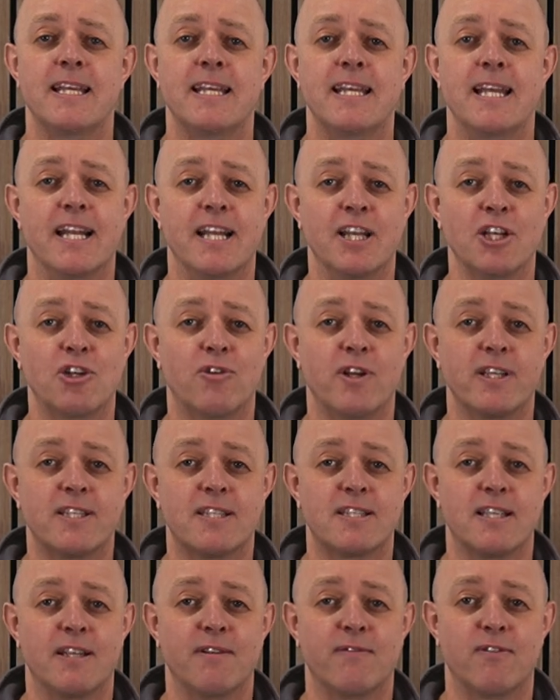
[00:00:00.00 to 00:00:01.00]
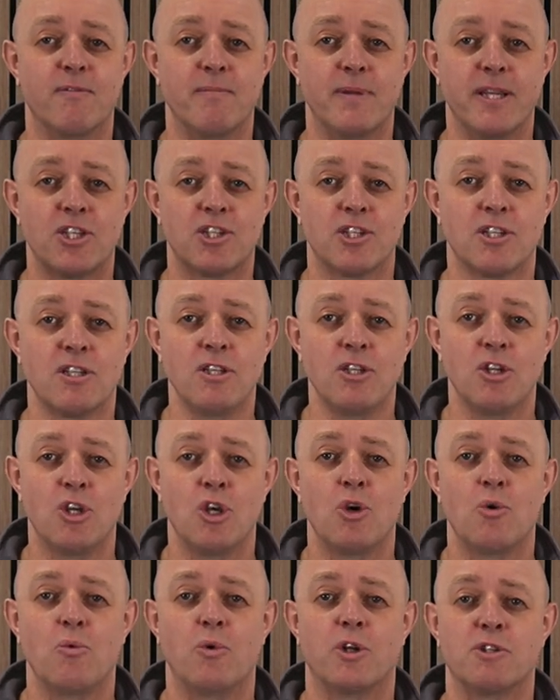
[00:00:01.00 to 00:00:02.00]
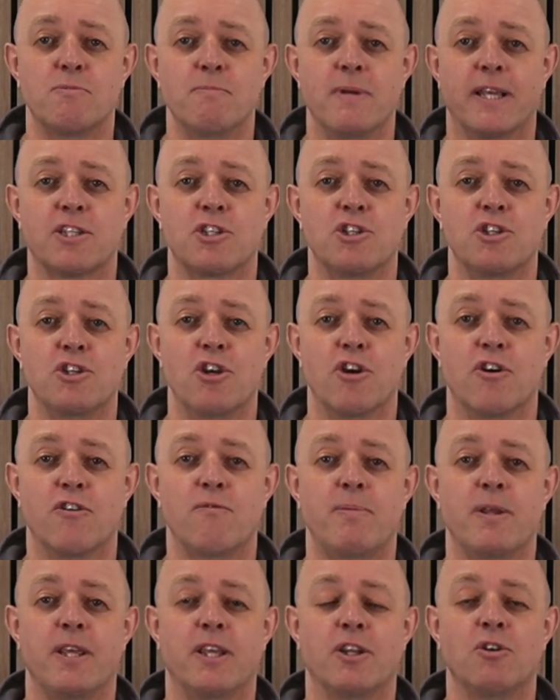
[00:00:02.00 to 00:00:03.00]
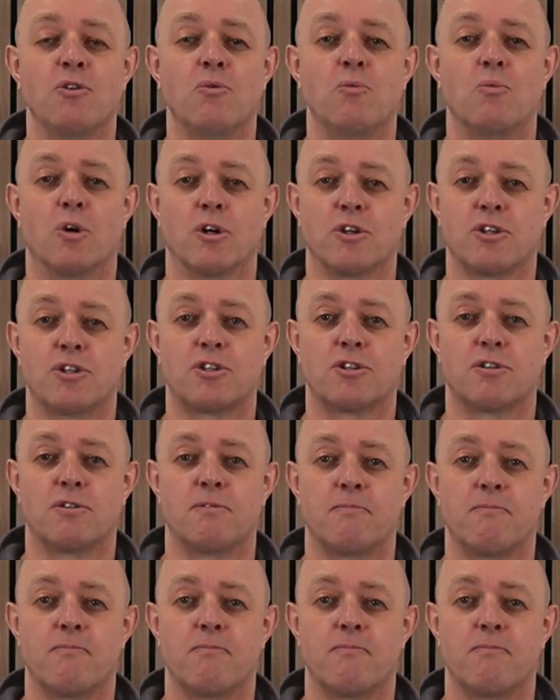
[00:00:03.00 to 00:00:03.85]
It increases inflammation, which makes nerve pain worse.